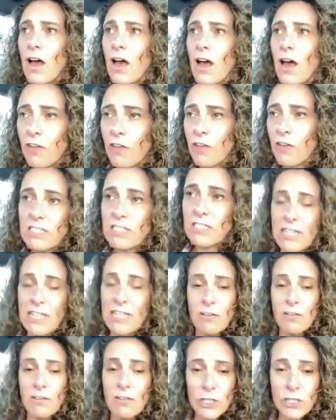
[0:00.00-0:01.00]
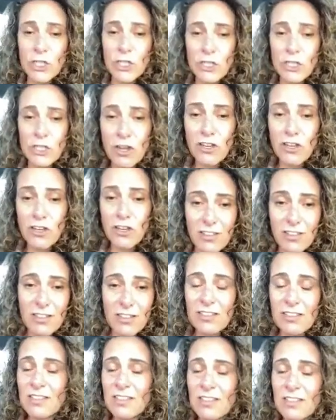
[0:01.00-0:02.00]
Obviously, and we should note this,
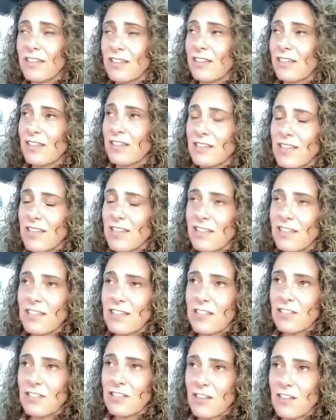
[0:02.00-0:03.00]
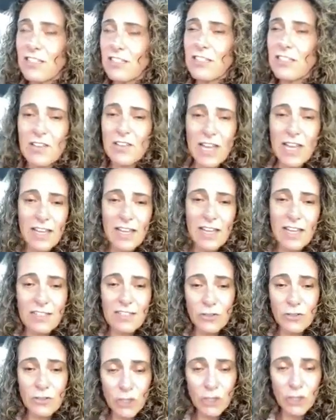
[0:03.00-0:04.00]
sex is not divided
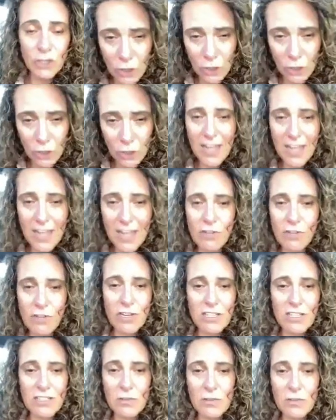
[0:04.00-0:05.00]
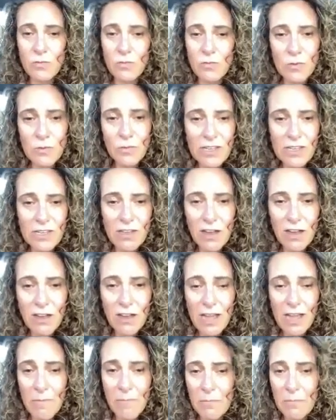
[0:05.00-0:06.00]
into two categories, and we
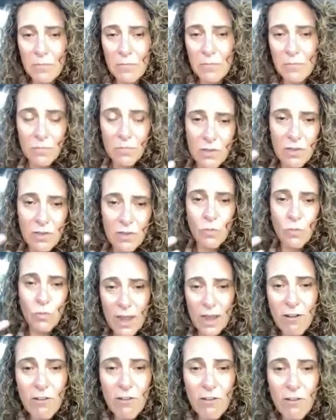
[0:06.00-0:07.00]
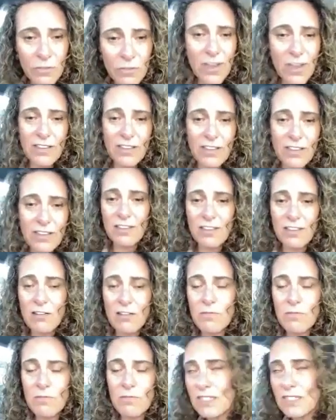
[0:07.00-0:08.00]
are aware of the fact that there are
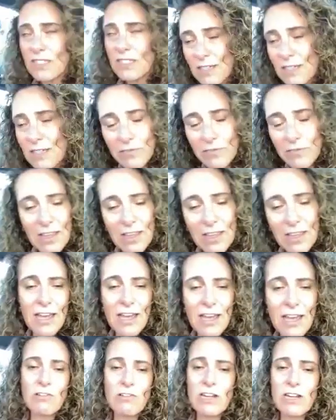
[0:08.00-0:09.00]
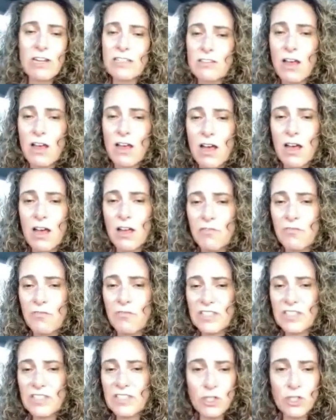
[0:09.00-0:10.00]
a miscellany of other categories of
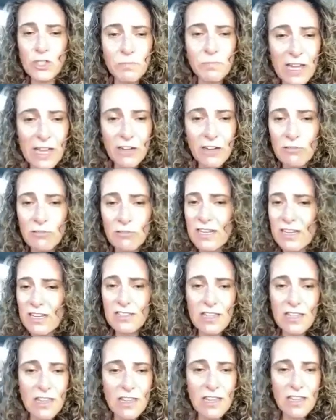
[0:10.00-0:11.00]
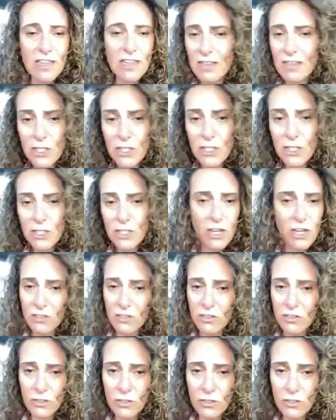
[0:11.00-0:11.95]
sexual binaries that just don't